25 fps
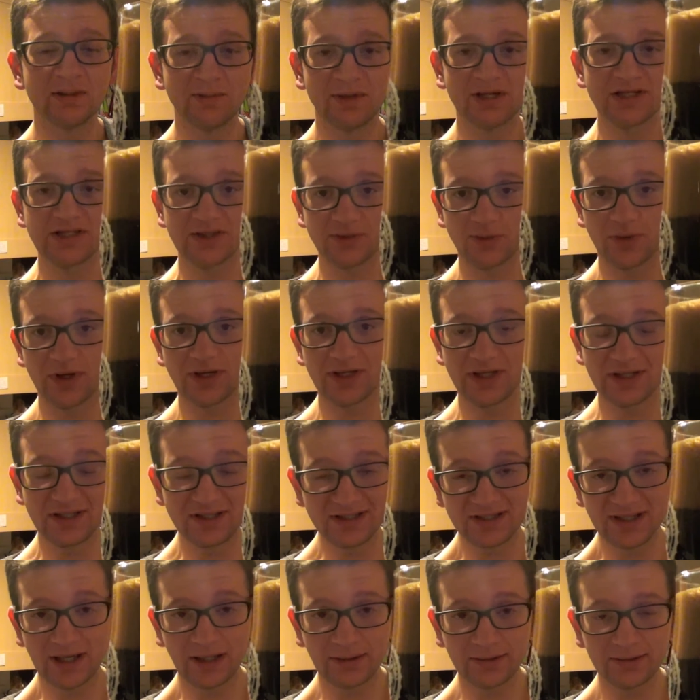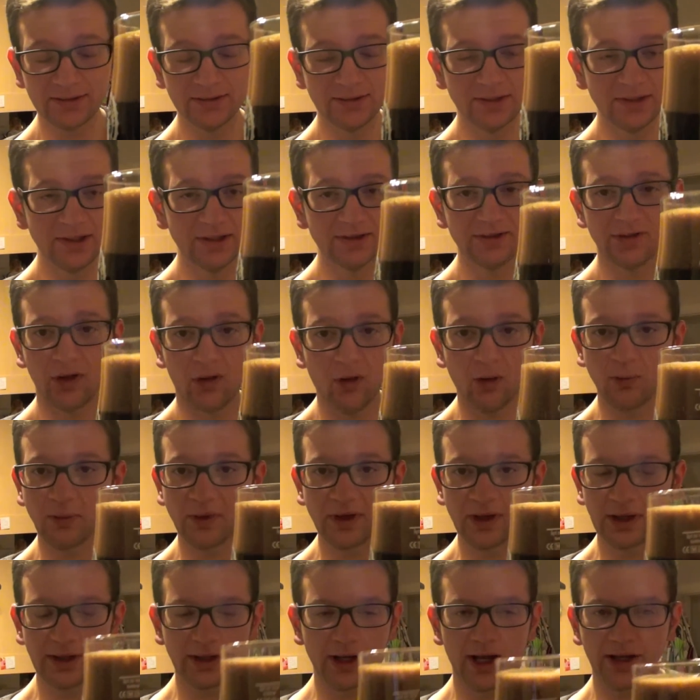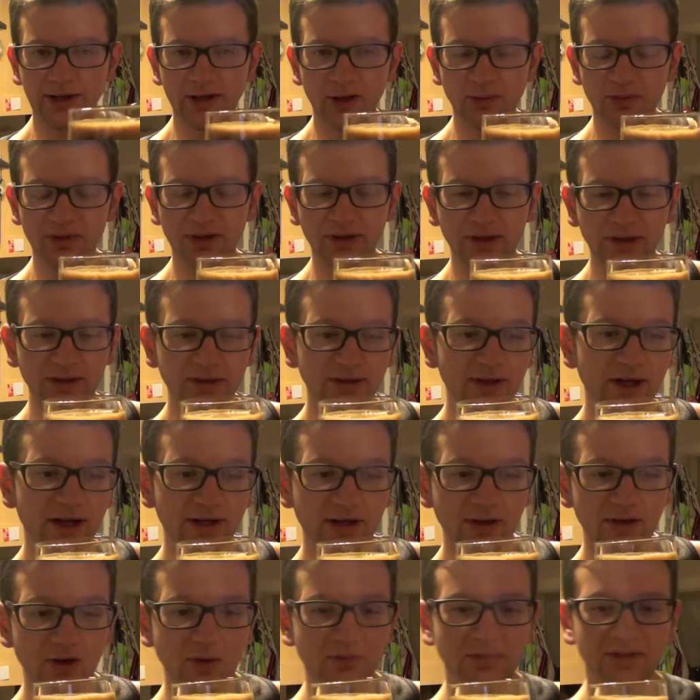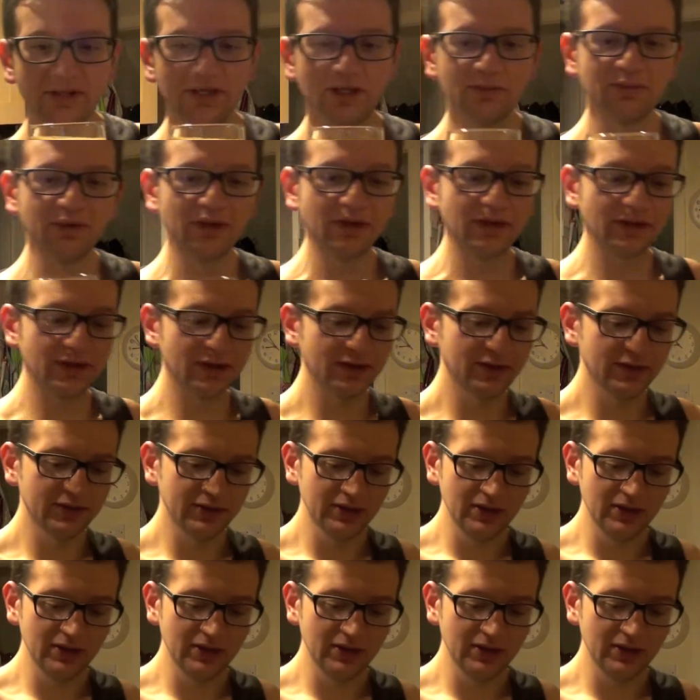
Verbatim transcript: in the Mediterranean tan. Not on me, I go pink. I go completely pink.